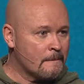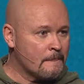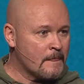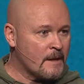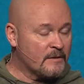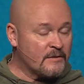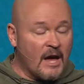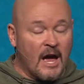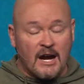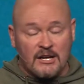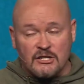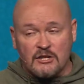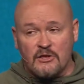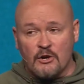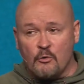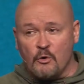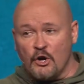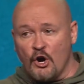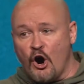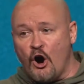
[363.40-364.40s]
Because I actually
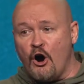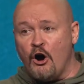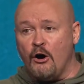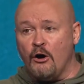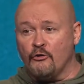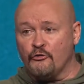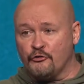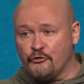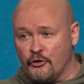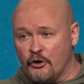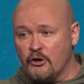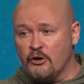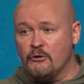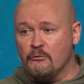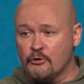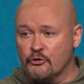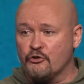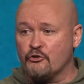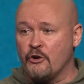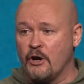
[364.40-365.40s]
think we all struggle
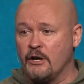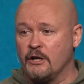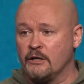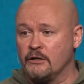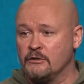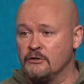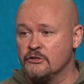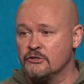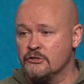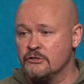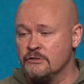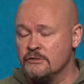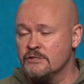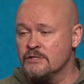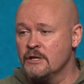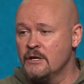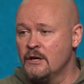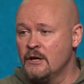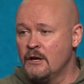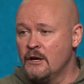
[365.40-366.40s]
with chronic conditions
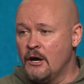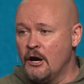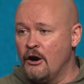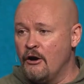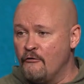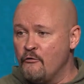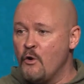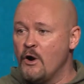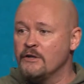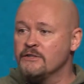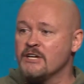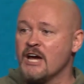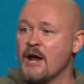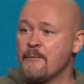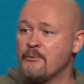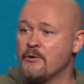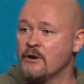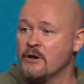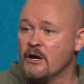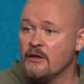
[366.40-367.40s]
of one
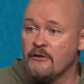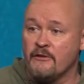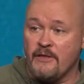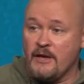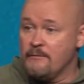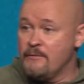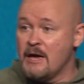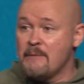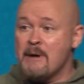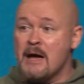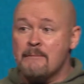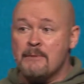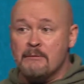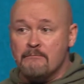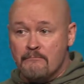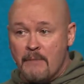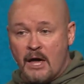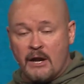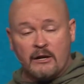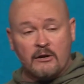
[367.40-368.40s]
type or another. They might be
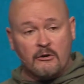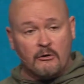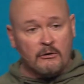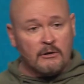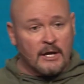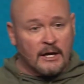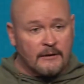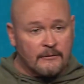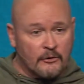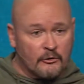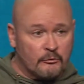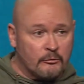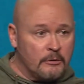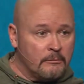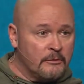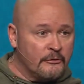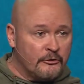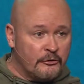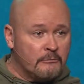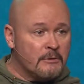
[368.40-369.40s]
medical, like this
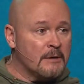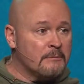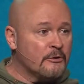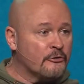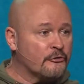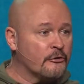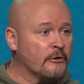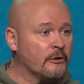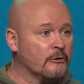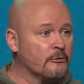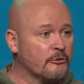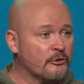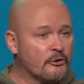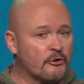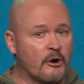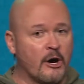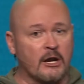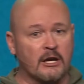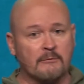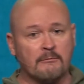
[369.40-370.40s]
woman's. You might be struggling with a
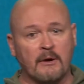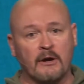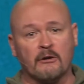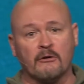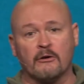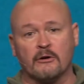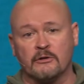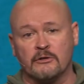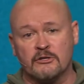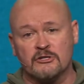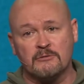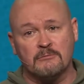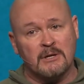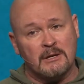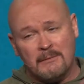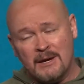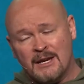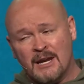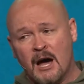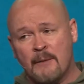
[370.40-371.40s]
chronic medical condition, but it
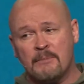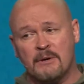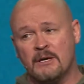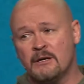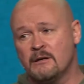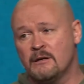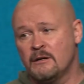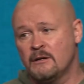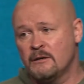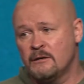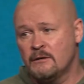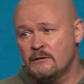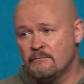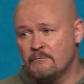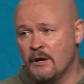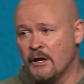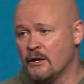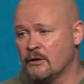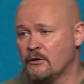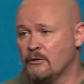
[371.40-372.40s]
may not be
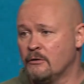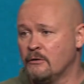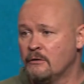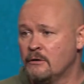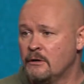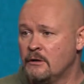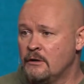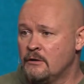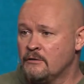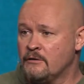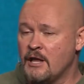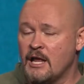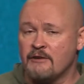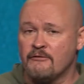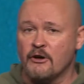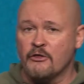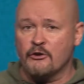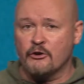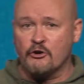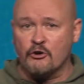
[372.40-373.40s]
medical. There's a lot of
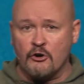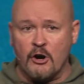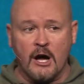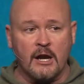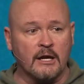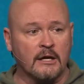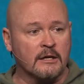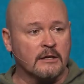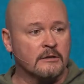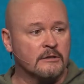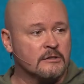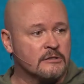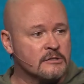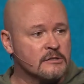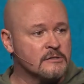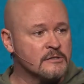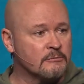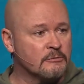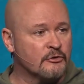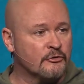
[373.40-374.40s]
other chronic
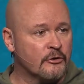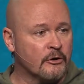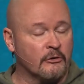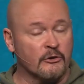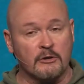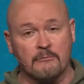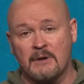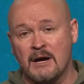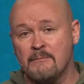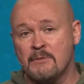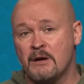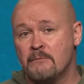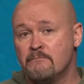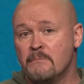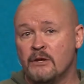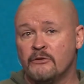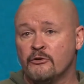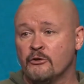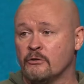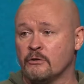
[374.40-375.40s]
conditions that we struggle with. It might be a
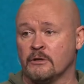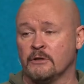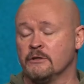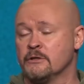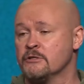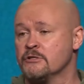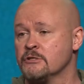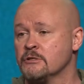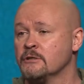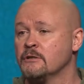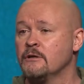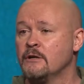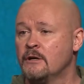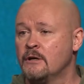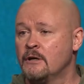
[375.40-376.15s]
mental condition.